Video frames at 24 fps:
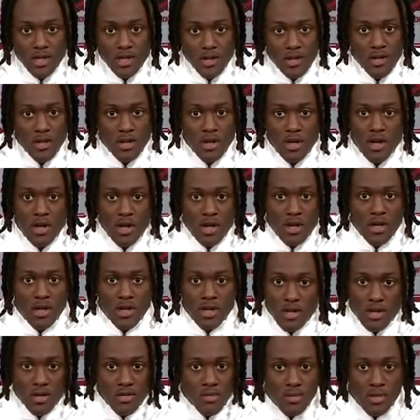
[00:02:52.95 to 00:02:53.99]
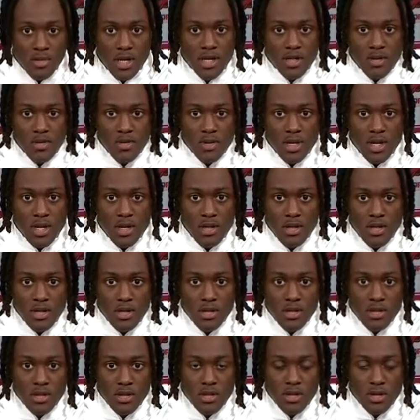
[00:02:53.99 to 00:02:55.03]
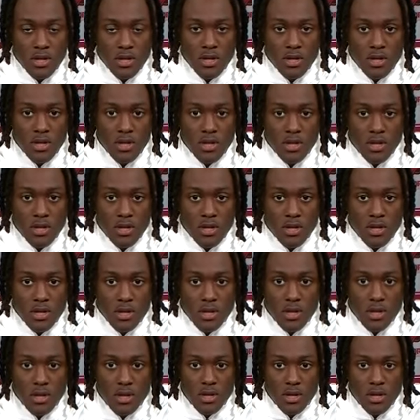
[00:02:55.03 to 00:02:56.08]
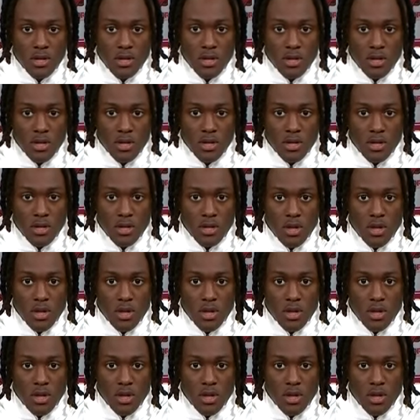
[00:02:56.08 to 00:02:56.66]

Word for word: So that's what that is. Trey